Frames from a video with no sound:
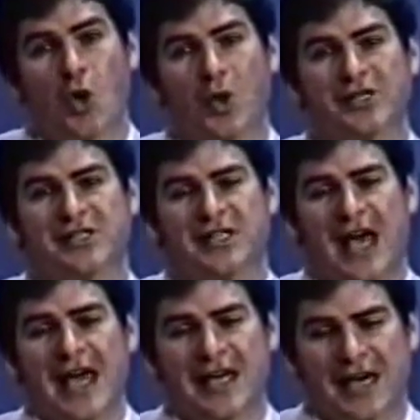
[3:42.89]
was
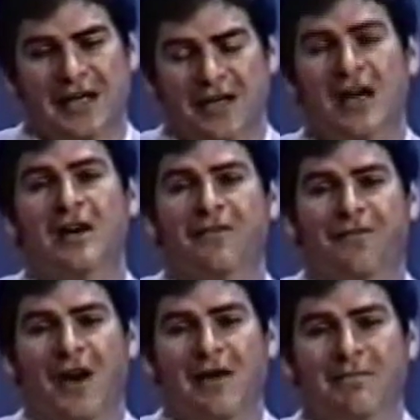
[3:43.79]
taken
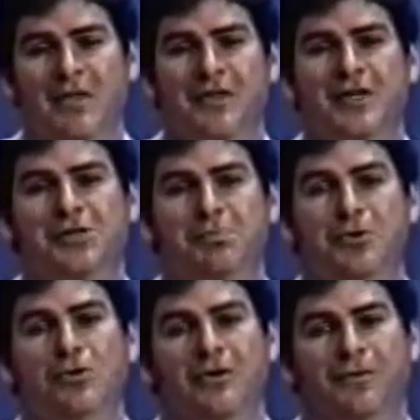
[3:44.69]
from this
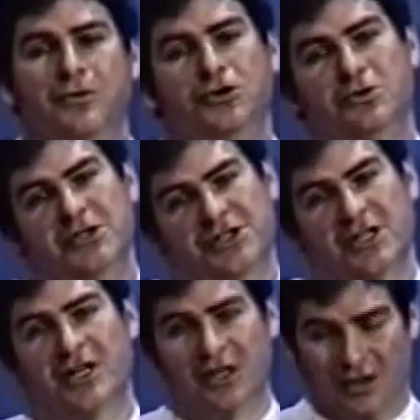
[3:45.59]
beautiful Jewish
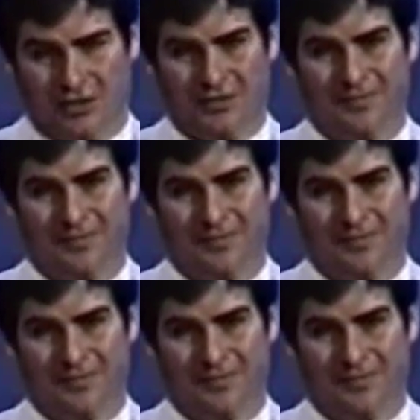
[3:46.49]
girl.